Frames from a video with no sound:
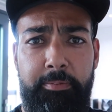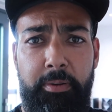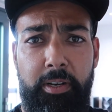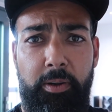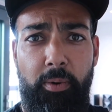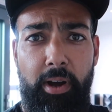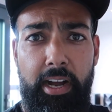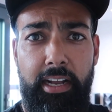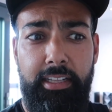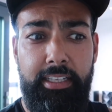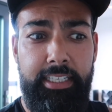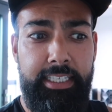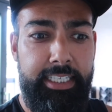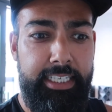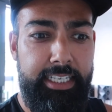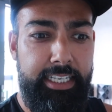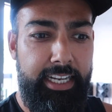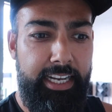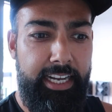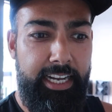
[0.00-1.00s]
a while.
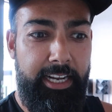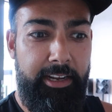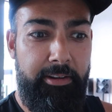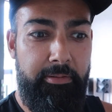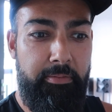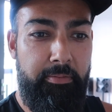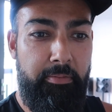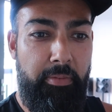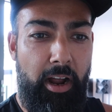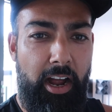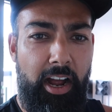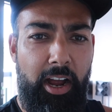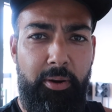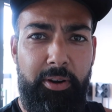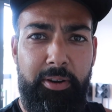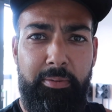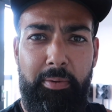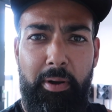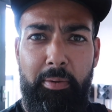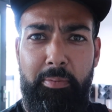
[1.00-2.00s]
Um, I
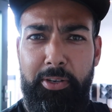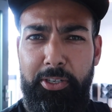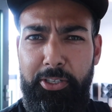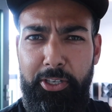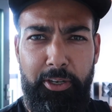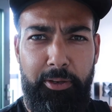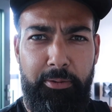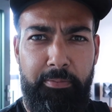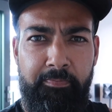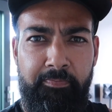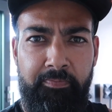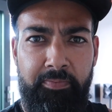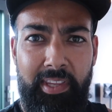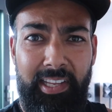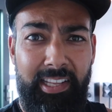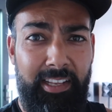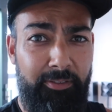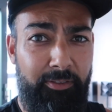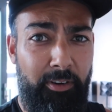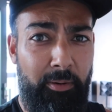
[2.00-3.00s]
would presume
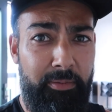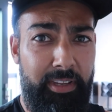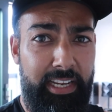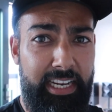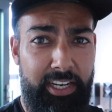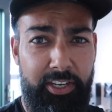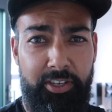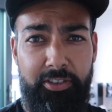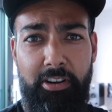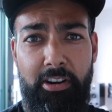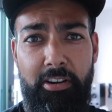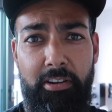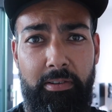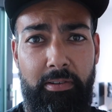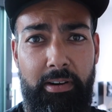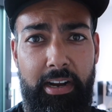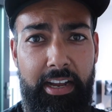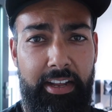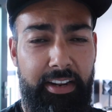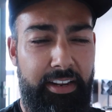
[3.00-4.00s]
that from the
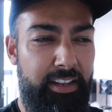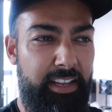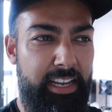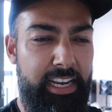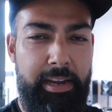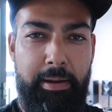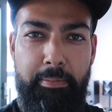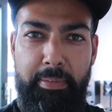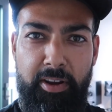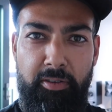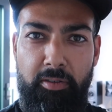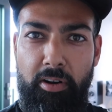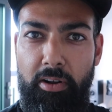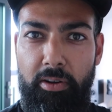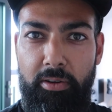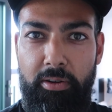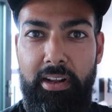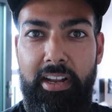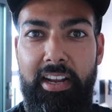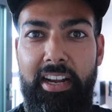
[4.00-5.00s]
intro and the
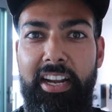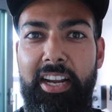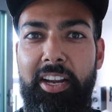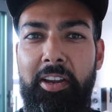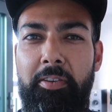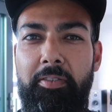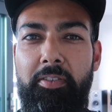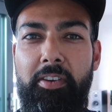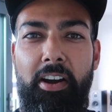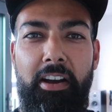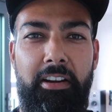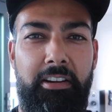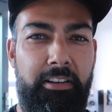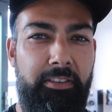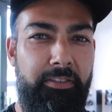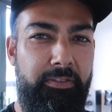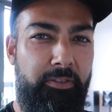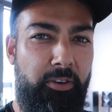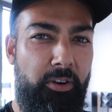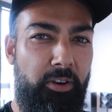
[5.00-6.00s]
b-roll, you kind
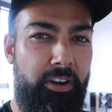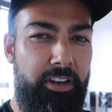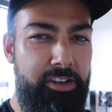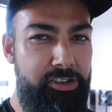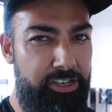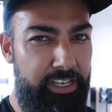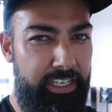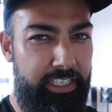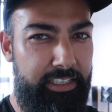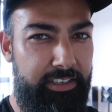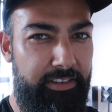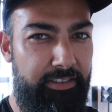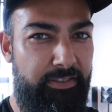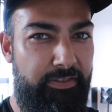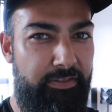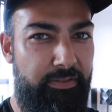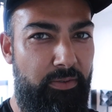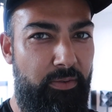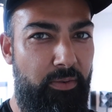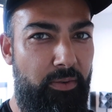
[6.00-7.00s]
of got a gist
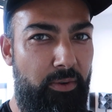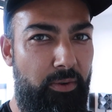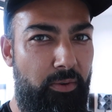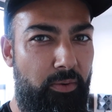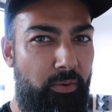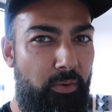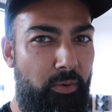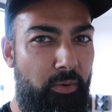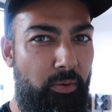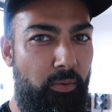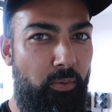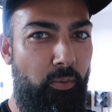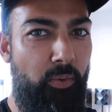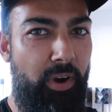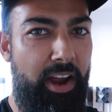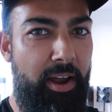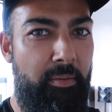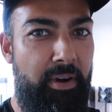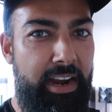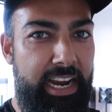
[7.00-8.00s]
of
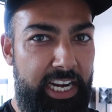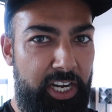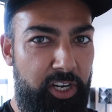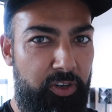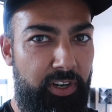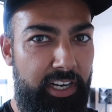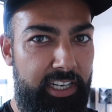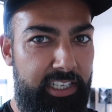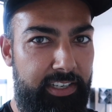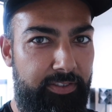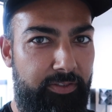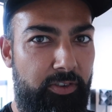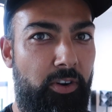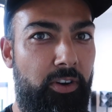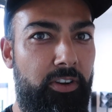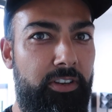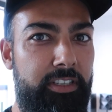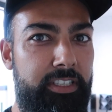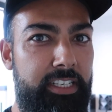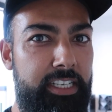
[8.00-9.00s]
where my interests have
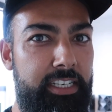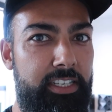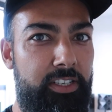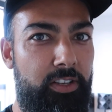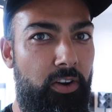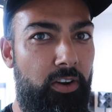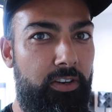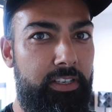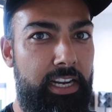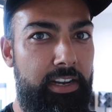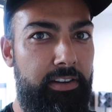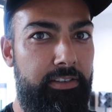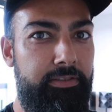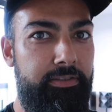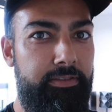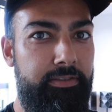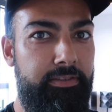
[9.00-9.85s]
gone since lockdown.